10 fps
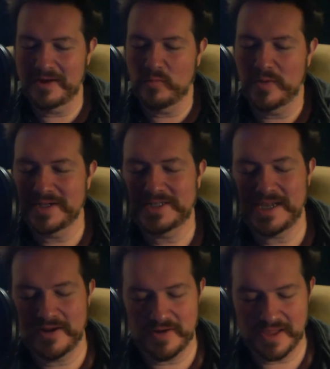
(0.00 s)
on. What is
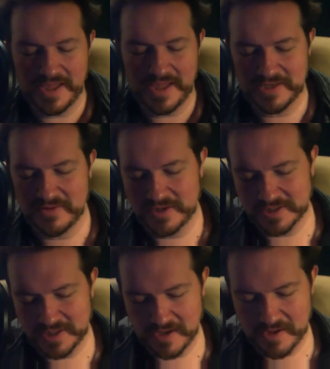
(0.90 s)
he hearing? He's hearing
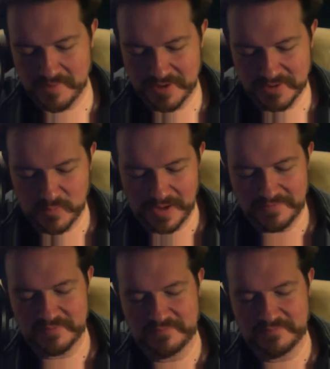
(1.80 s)
us talk about his wife's